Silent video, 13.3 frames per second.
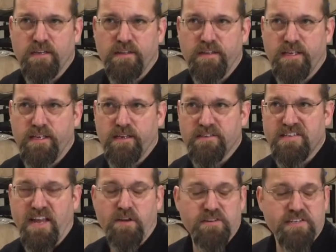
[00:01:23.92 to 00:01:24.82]
The
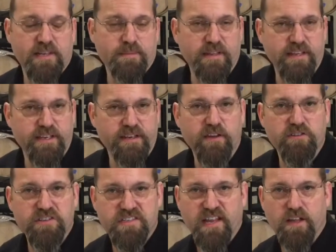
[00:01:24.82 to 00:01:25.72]
stout is typically an
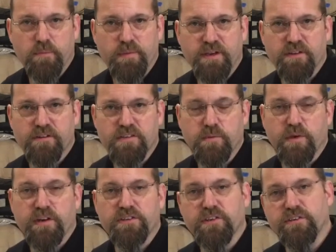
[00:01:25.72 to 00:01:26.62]
Irish style beer, so we're
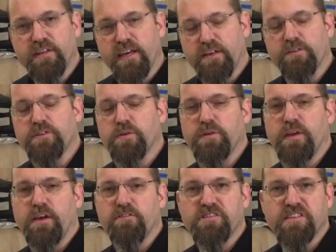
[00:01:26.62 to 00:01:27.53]
going to turn that into an
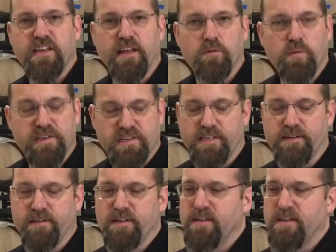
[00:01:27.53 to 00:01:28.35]
Irish style whiskey.